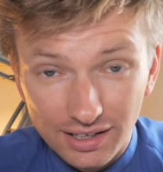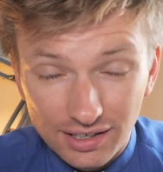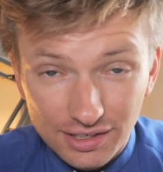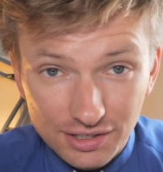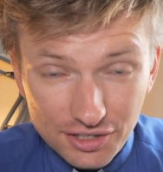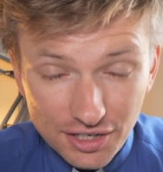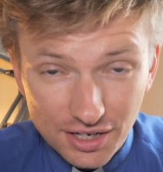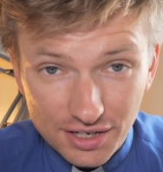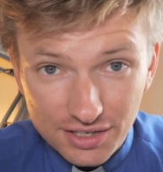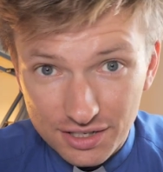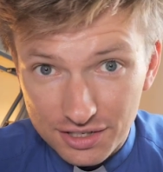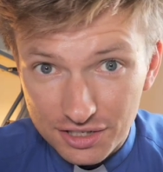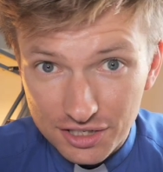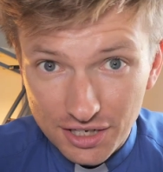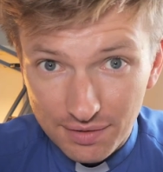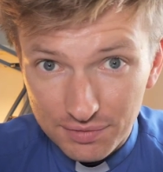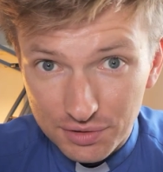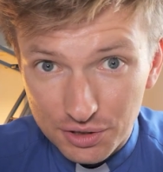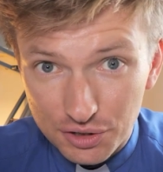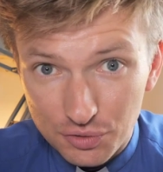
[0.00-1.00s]
In Genesis
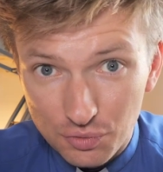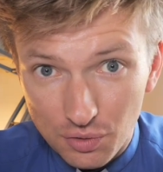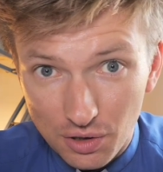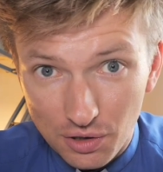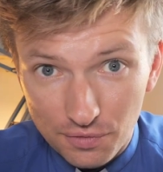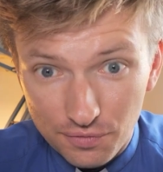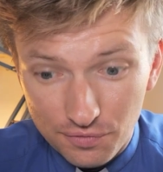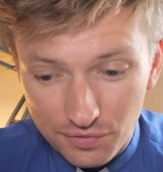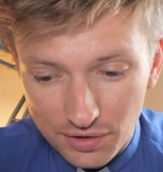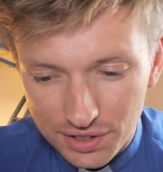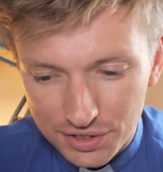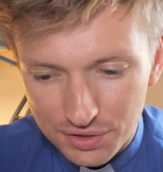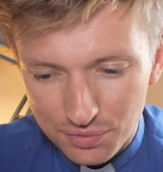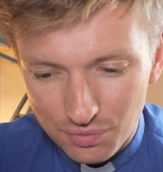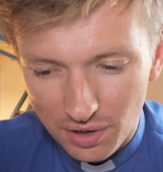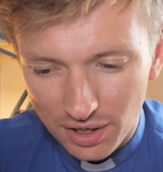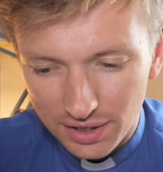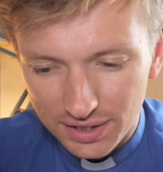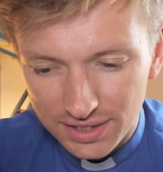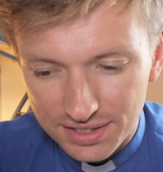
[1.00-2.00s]
chapter 12, verse
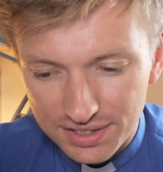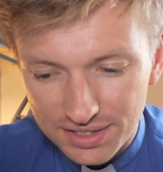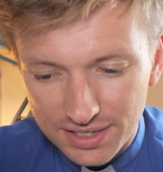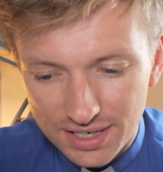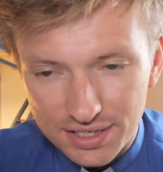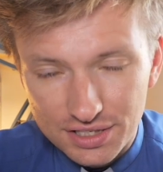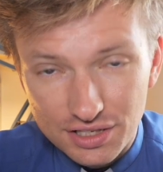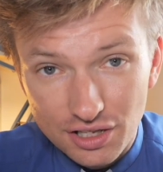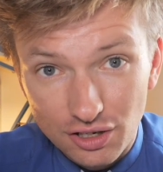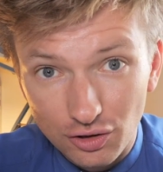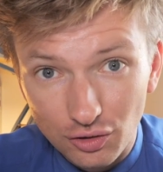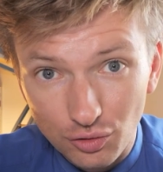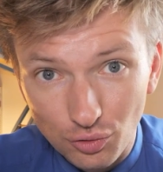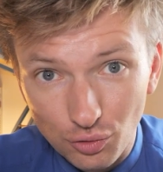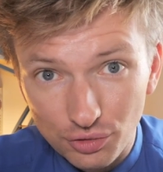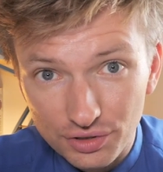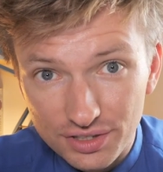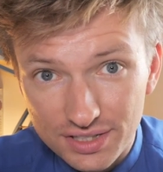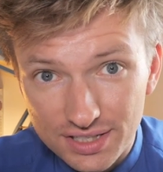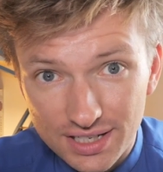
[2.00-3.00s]
1, it says, The
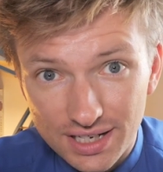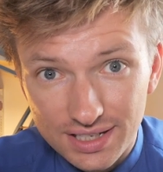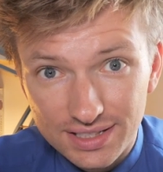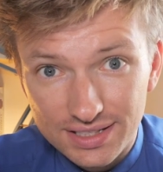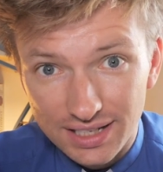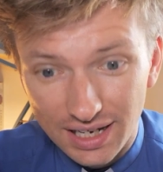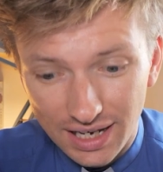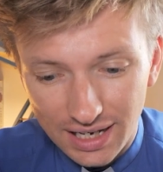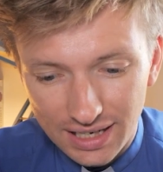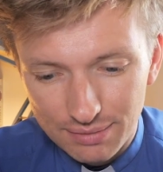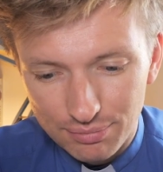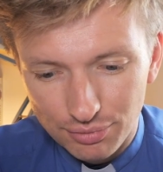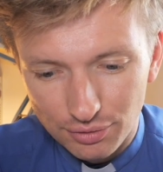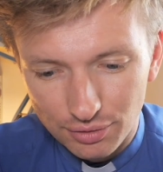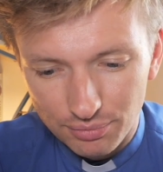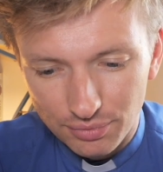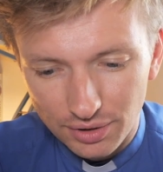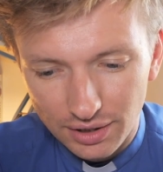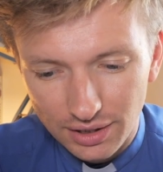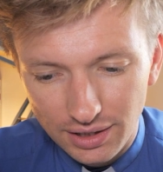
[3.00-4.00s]
Lord said to
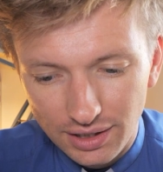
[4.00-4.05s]
Abram,